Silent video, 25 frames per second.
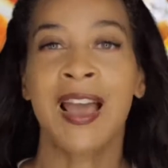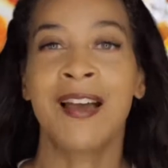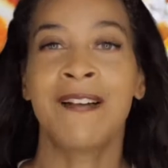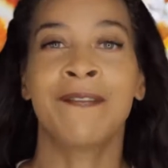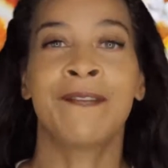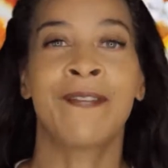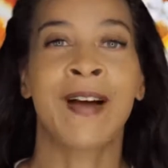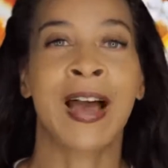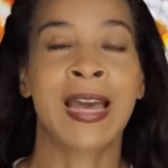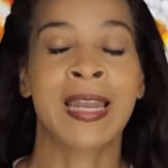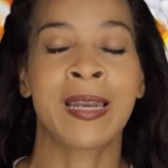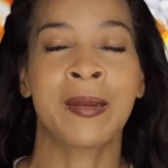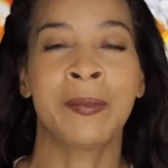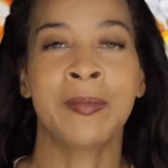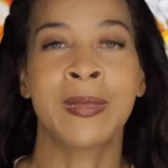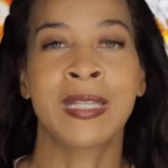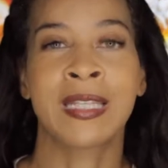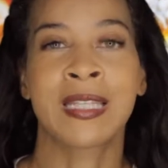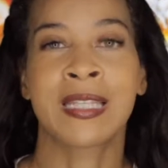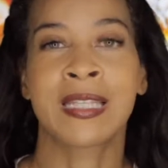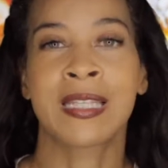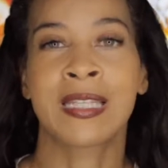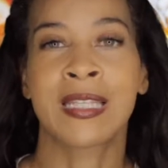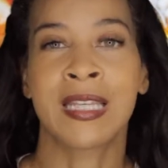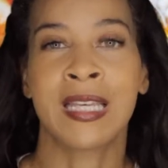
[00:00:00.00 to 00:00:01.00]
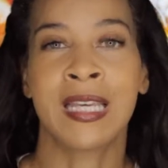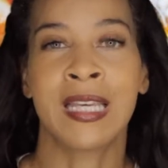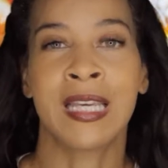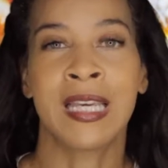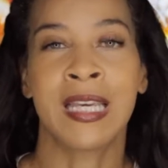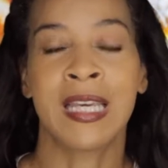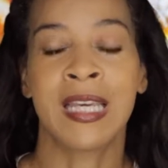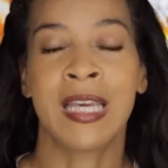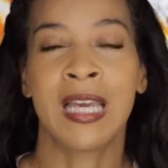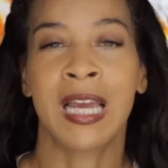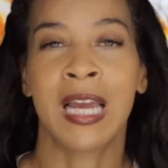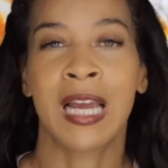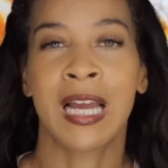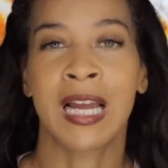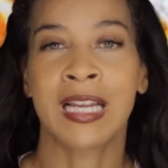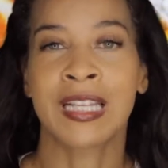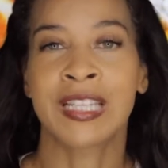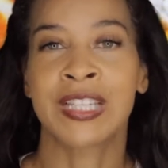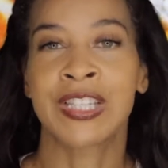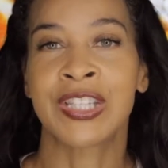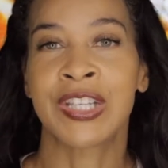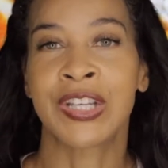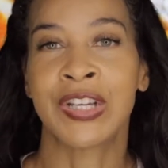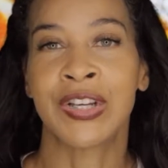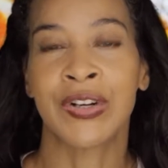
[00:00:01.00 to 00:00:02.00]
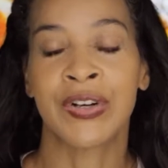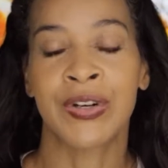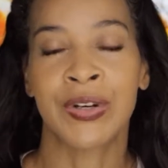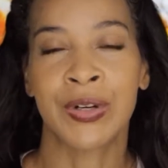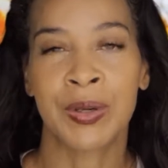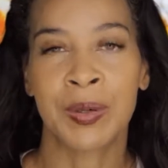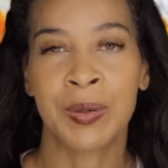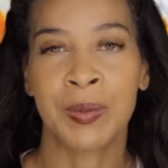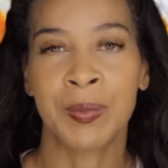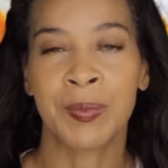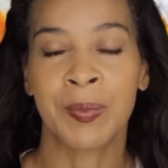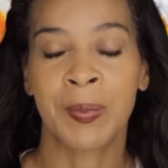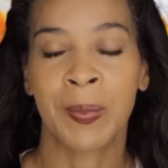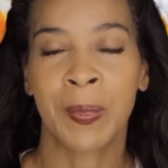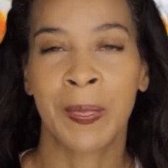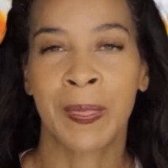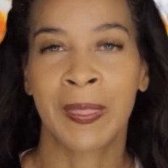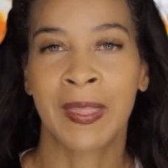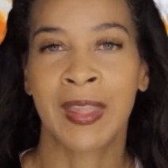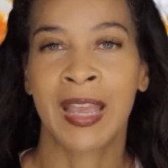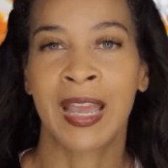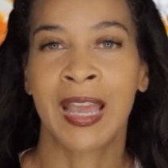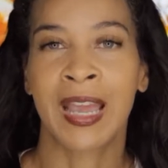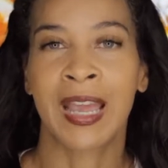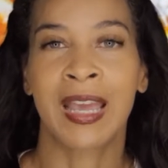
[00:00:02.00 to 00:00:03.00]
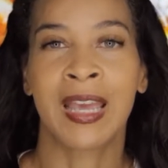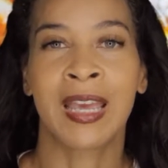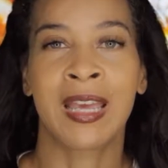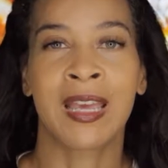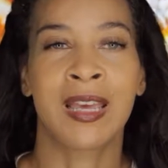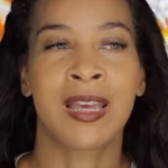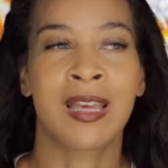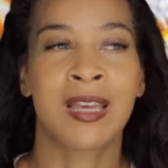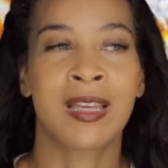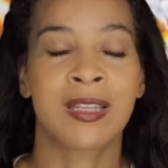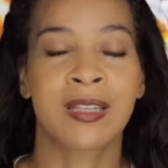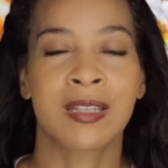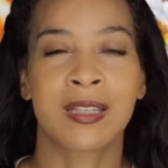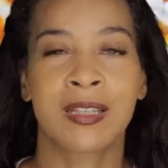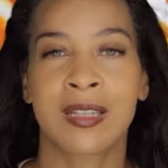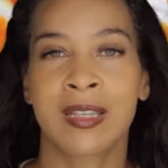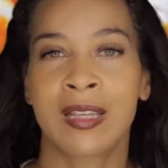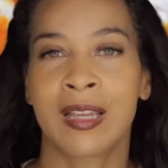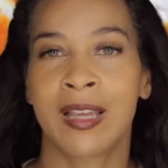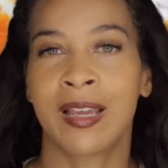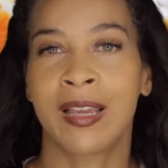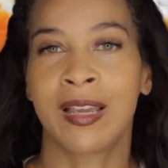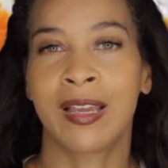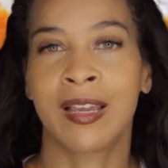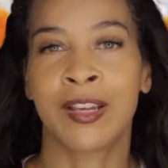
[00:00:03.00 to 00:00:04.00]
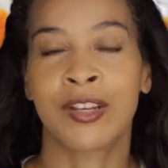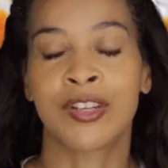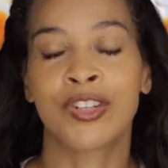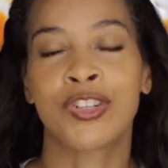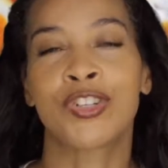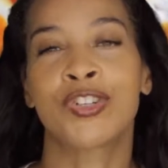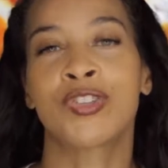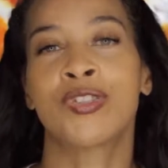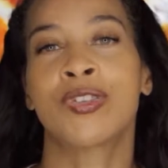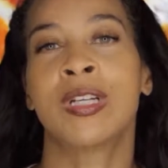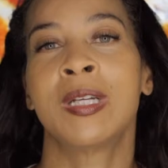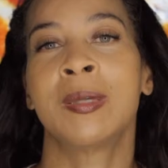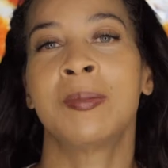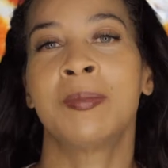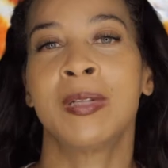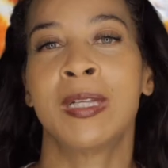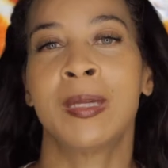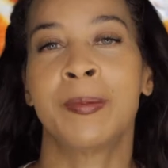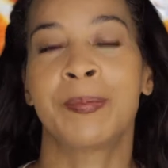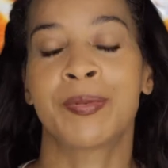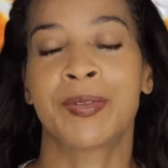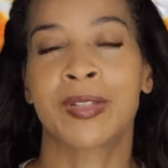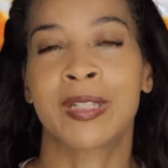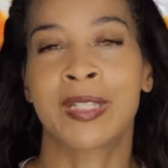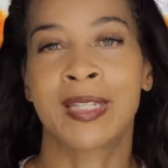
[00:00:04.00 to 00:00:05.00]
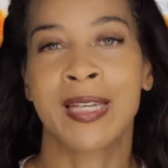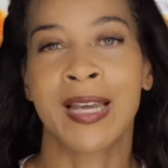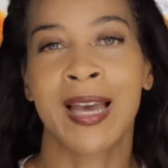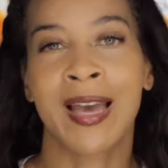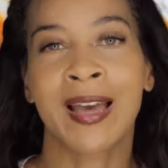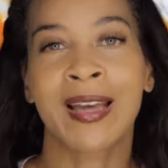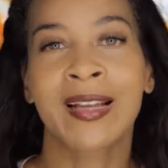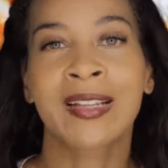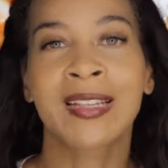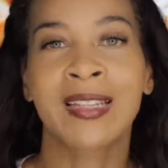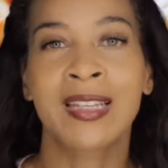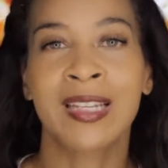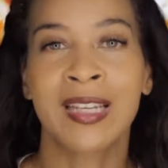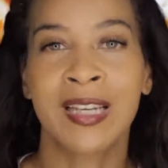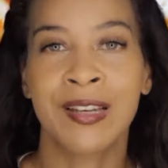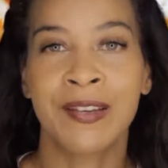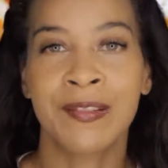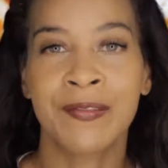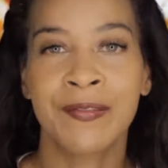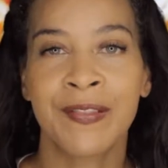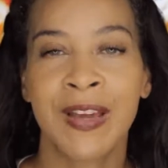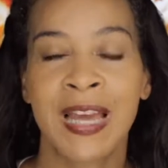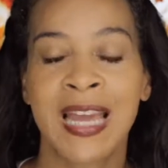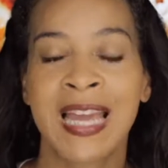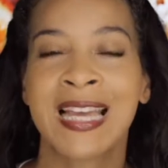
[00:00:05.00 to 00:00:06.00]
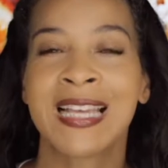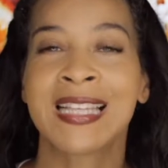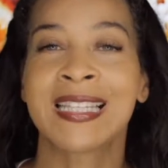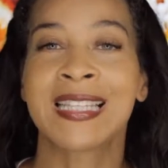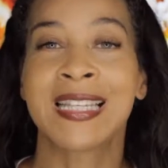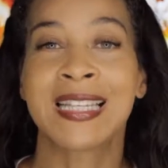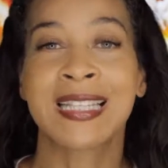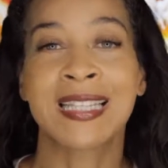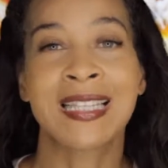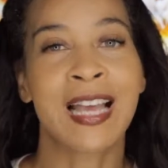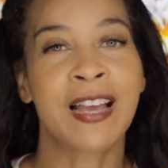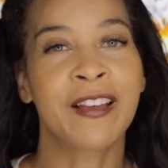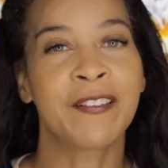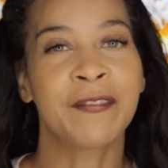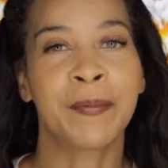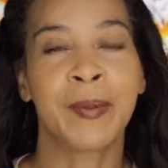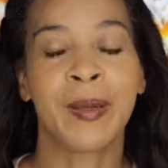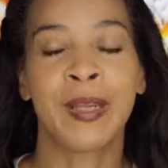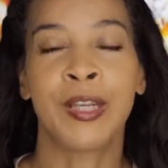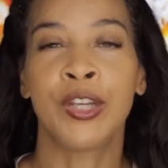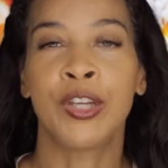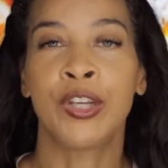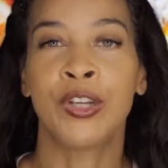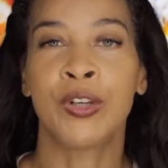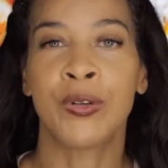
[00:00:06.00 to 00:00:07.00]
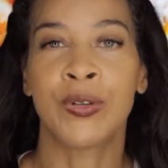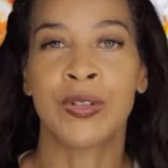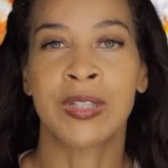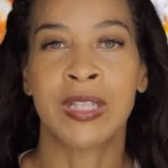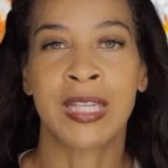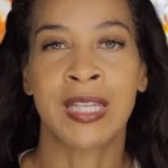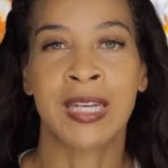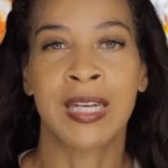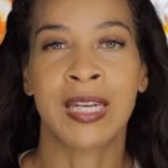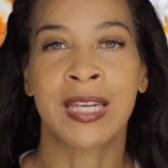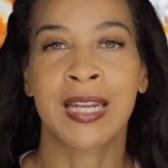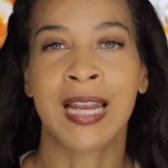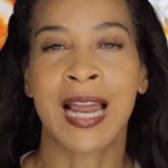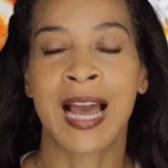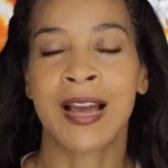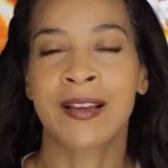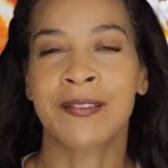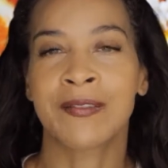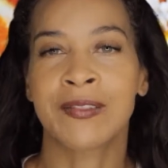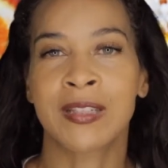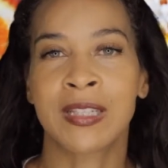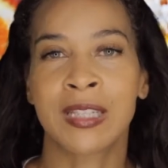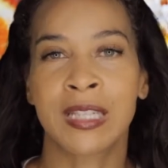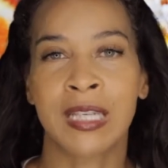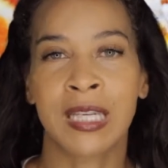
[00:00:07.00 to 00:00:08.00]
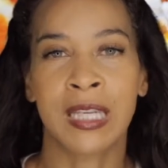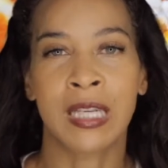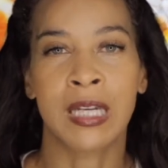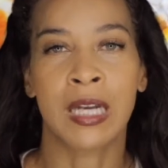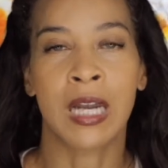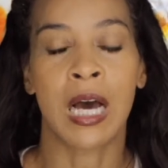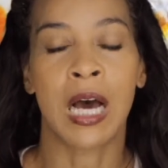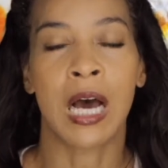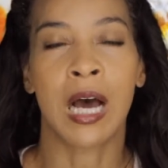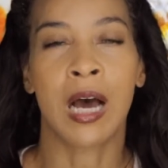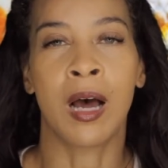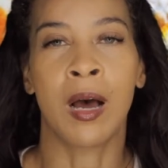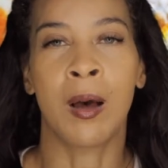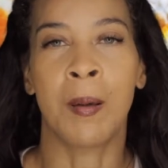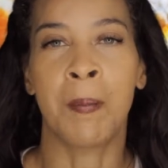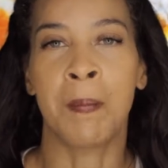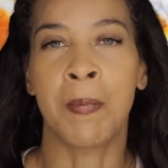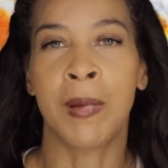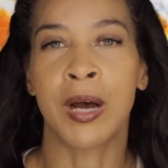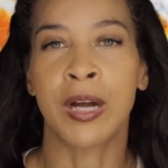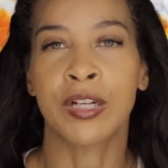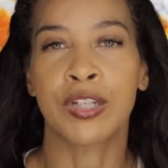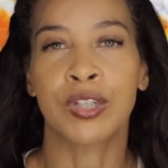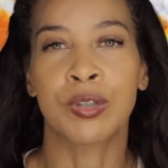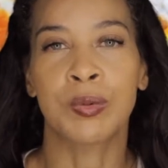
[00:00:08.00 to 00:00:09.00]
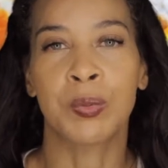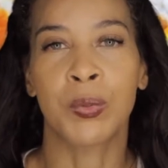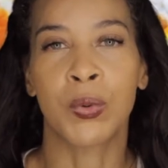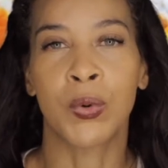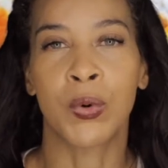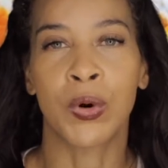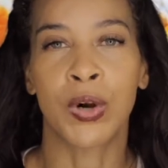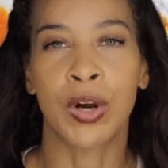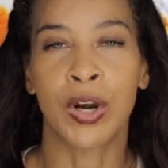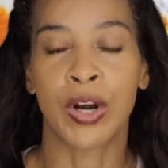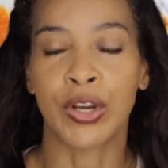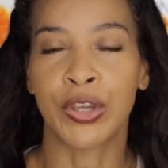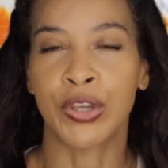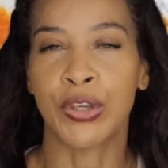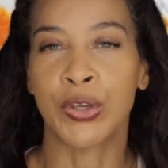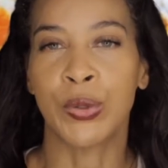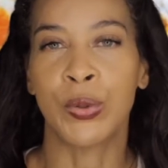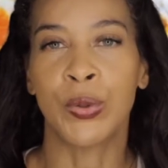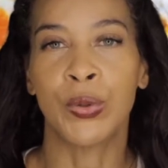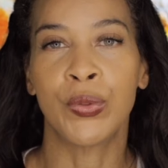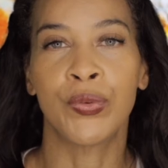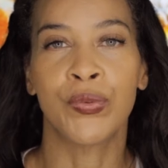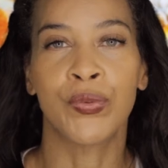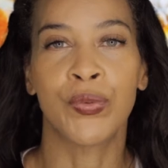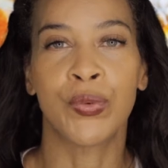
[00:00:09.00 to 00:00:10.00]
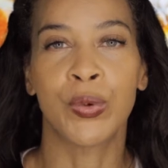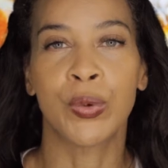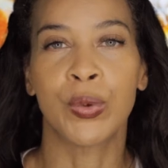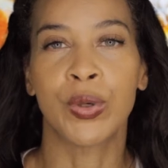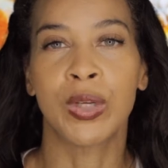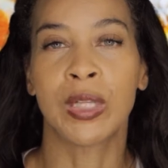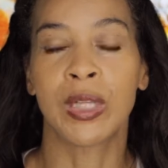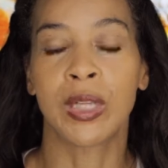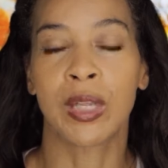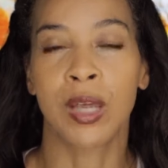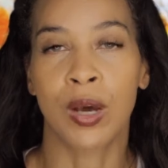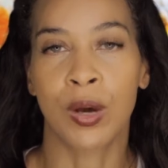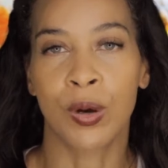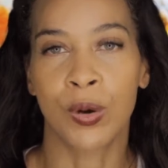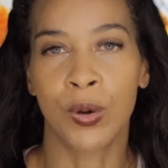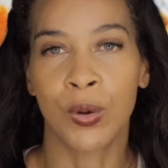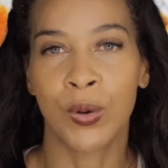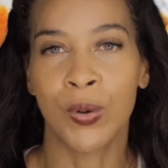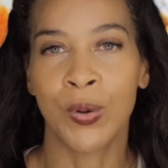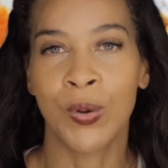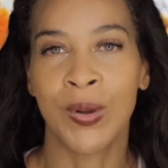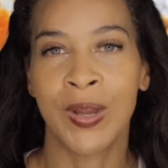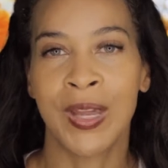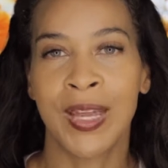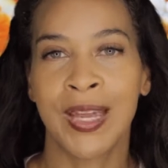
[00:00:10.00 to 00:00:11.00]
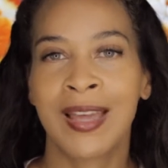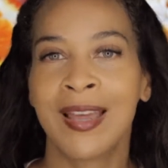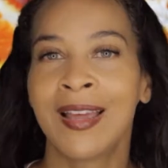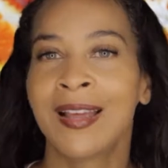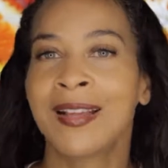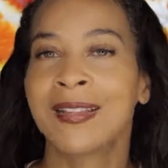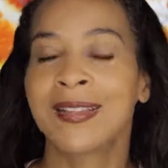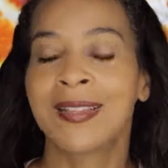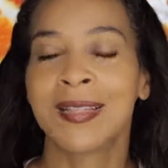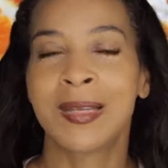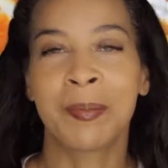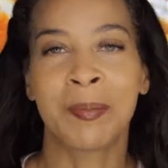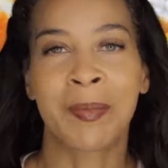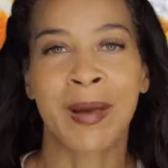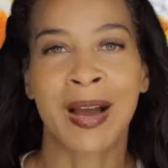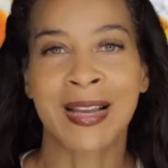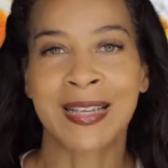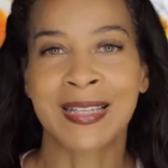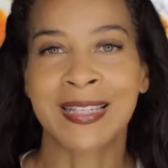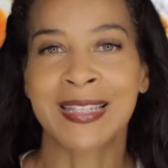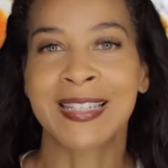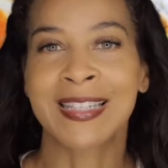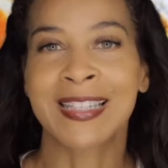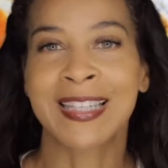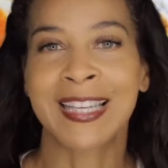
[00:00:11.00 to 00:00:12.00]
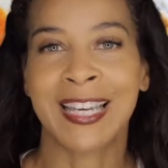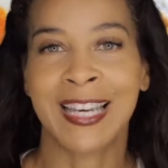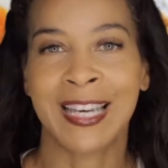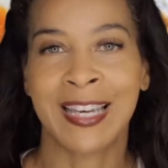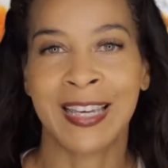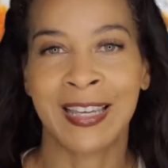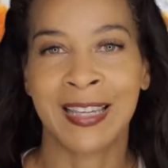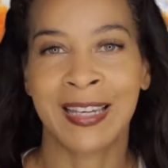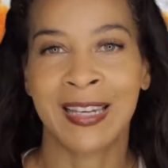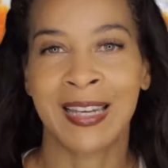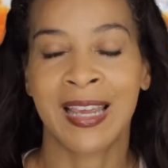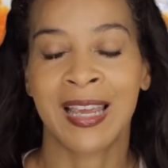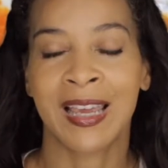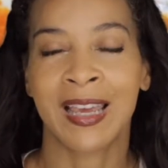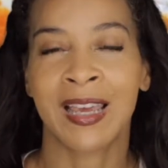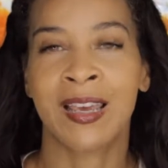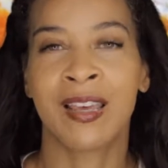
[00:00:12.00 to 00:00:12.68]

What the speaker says: Vitamin C serum is extremely protective. Since I've been using it, I've seen a much more youthful glow to my skin.